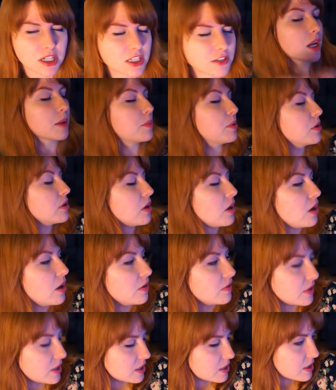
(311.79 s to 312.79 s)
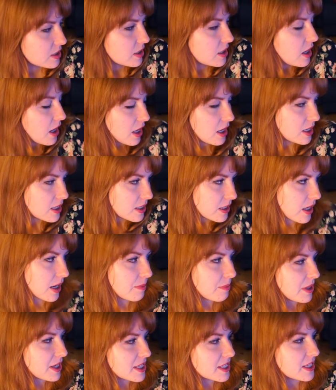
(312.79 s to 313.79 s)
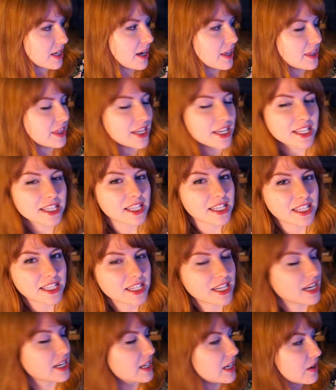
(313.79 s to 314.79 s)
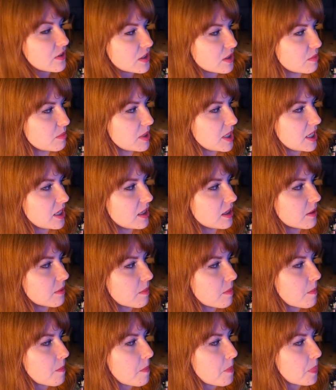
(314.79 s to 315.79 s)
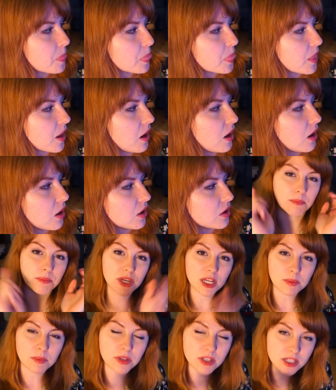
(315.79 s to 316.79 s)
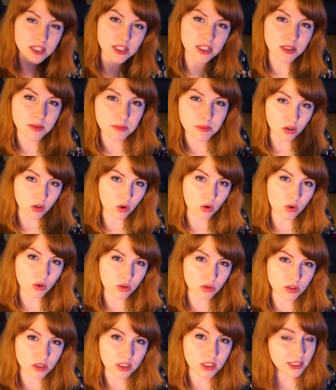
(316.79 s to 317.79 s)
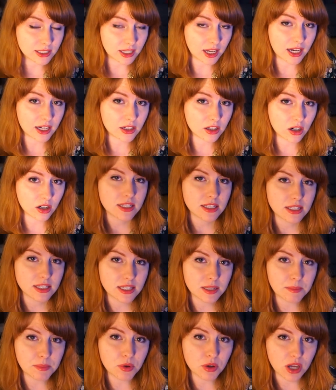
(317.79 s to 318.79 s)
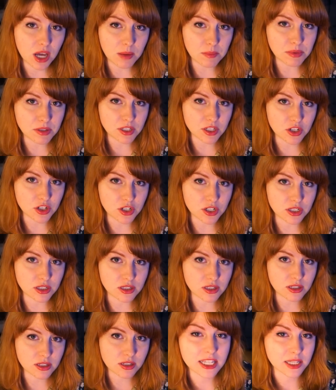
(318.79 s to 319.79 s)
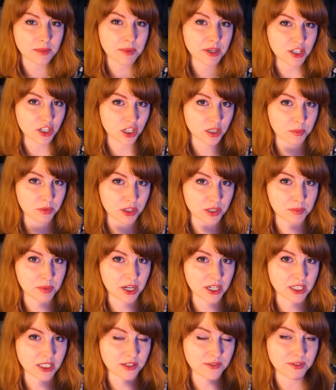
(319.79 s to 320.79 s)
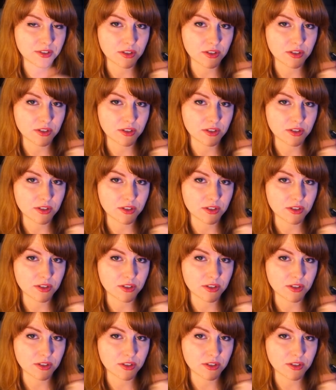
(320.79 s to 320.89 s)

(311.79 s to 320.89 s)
When I put all of this side by side, things that stand out to me are minimalism, gold, line art, simple composition, and isometric perspective.